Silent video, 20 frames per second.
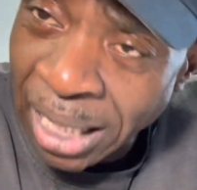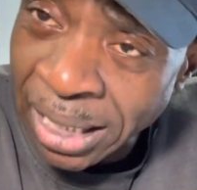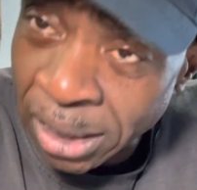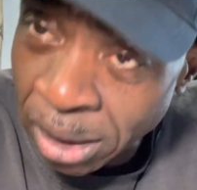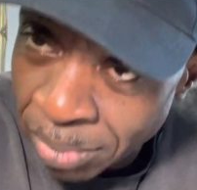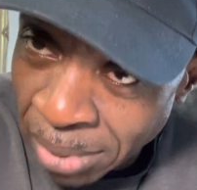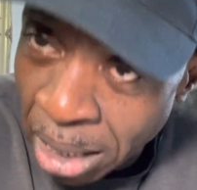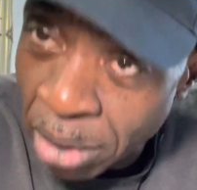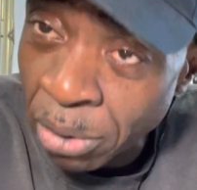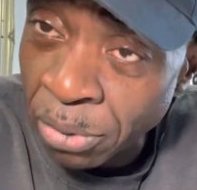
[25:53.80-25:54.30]

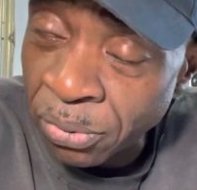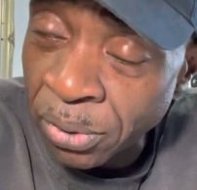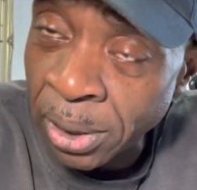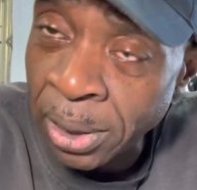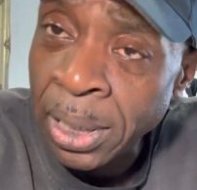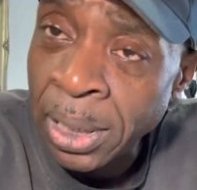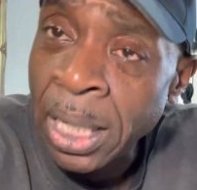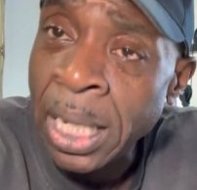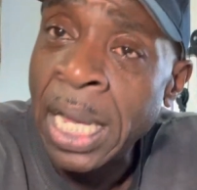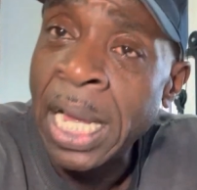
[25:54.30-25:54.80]

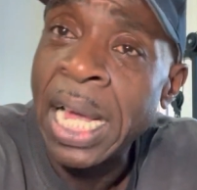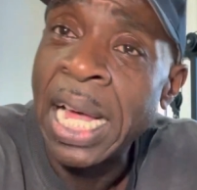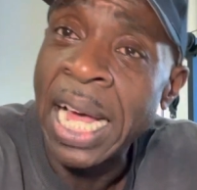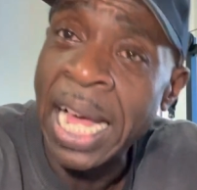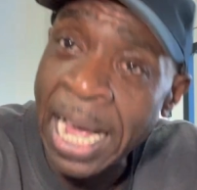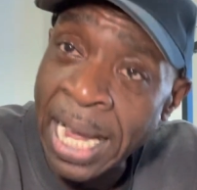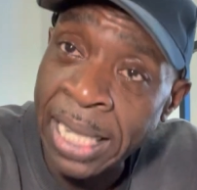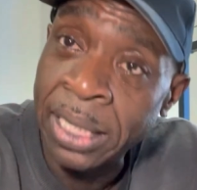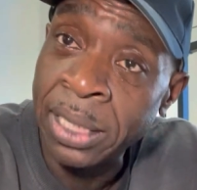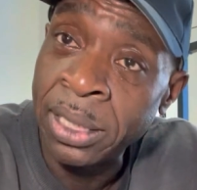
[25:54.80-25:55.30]
Marathon,
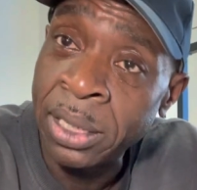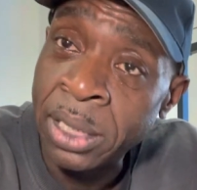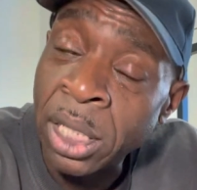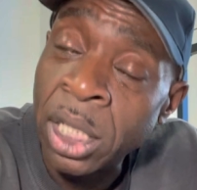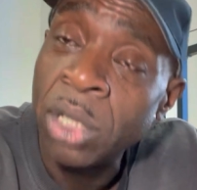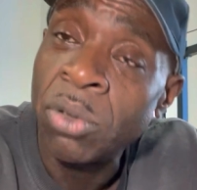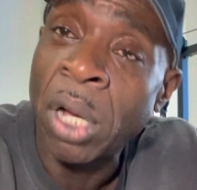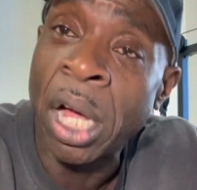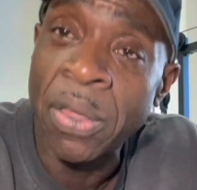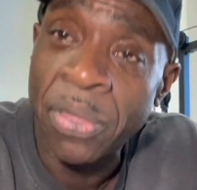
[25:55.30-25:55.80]
and
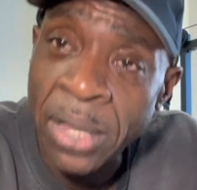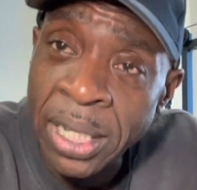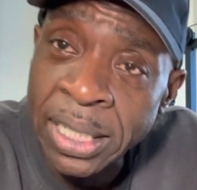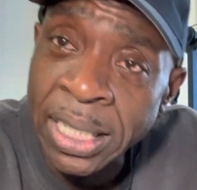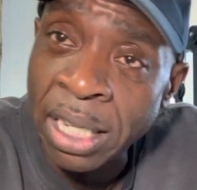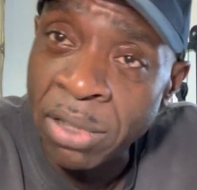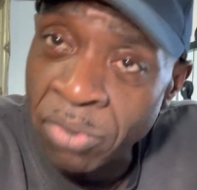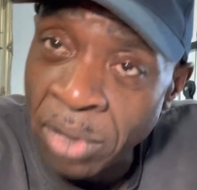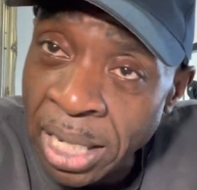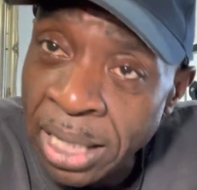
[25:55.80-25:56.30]
I think
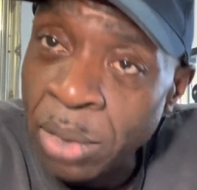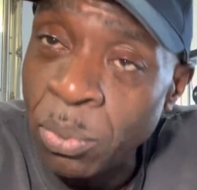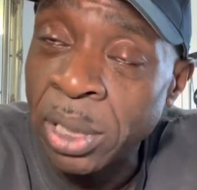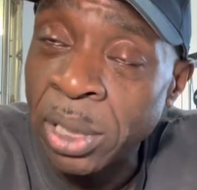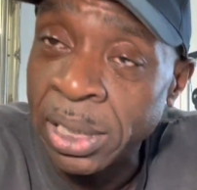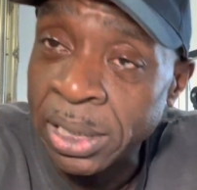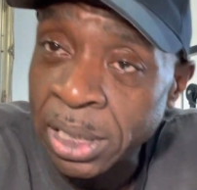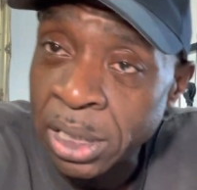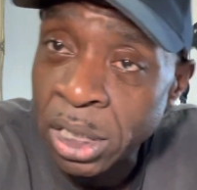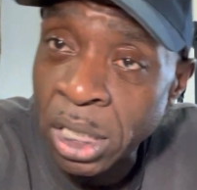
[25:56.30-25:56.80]
they really
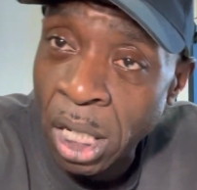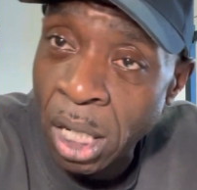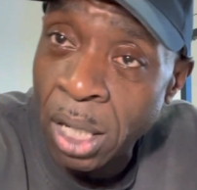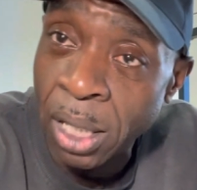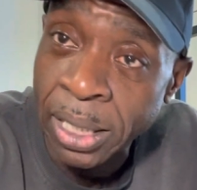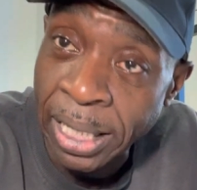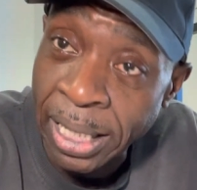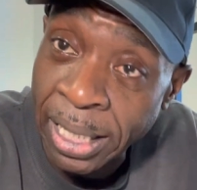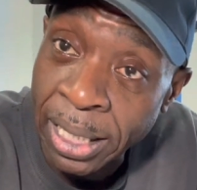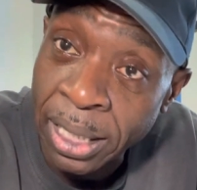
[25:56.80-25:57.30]
wanted to
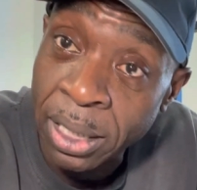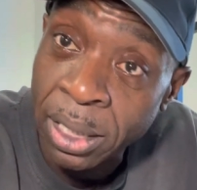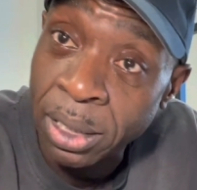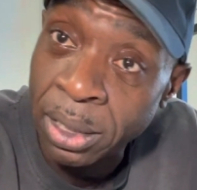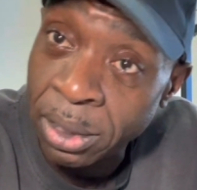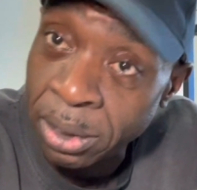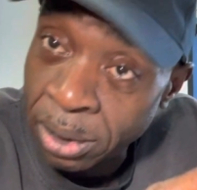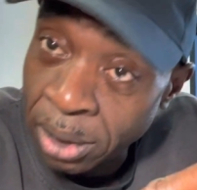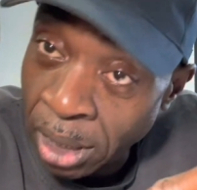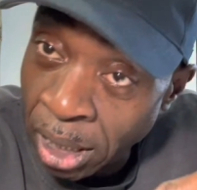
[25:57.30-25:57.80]
target
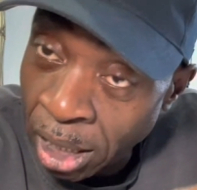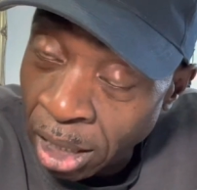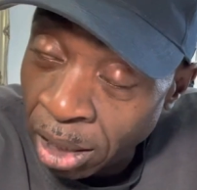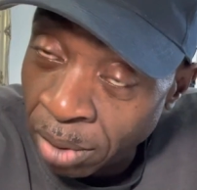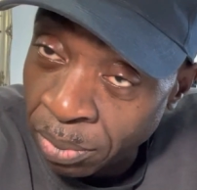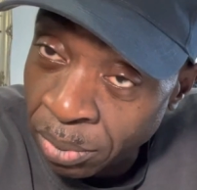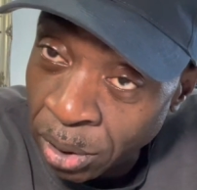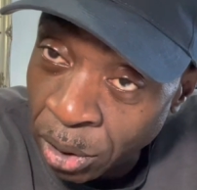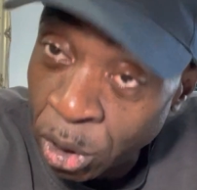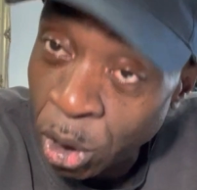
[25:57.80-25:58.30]

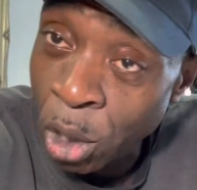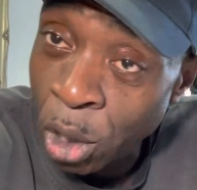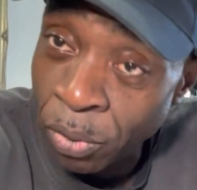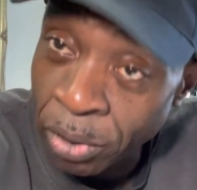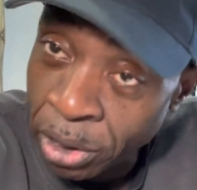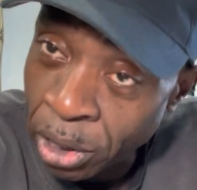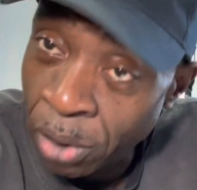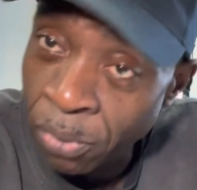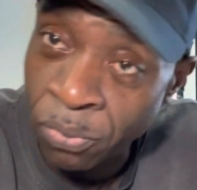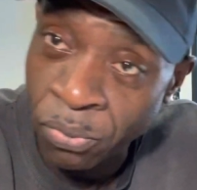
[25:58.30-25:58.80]
the Tory
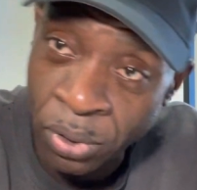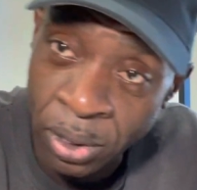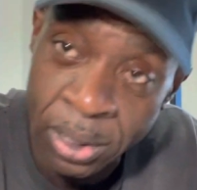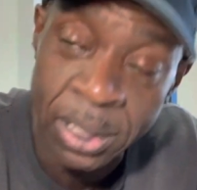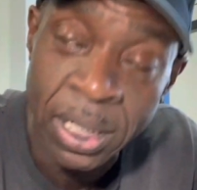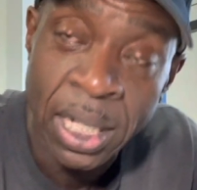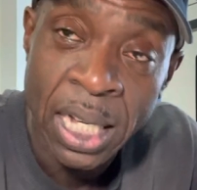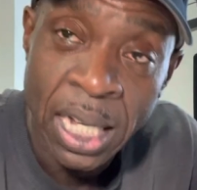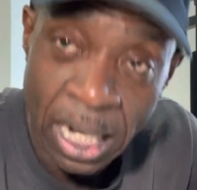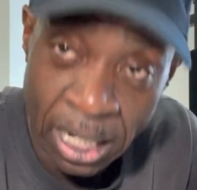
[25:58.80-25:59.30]
conference,
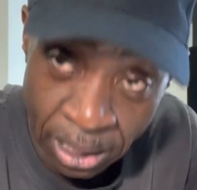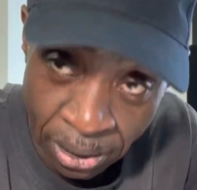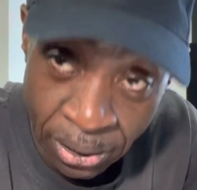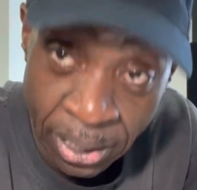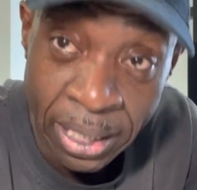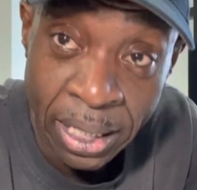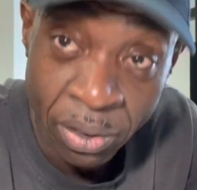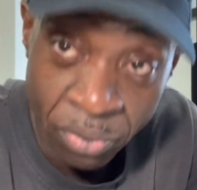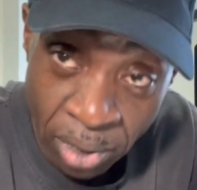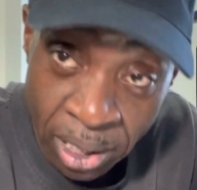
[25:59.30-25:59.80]
and I
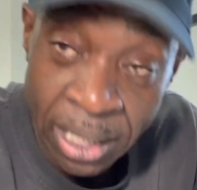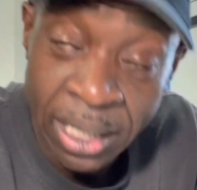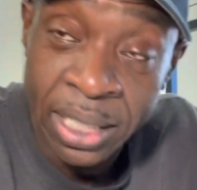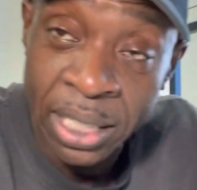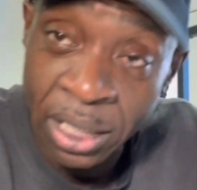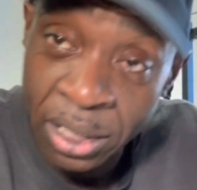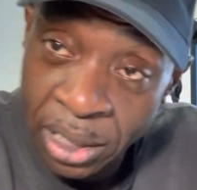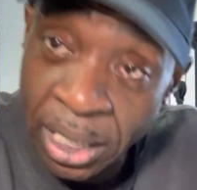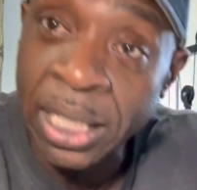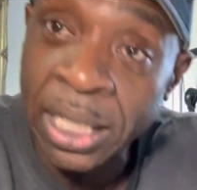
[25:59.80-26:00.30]
think it really
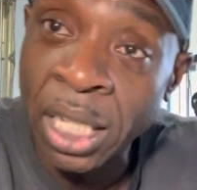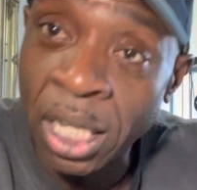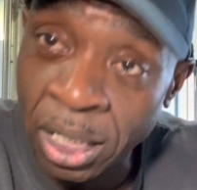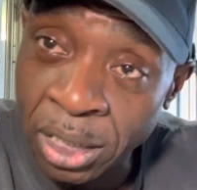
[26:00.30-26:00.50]
did hurt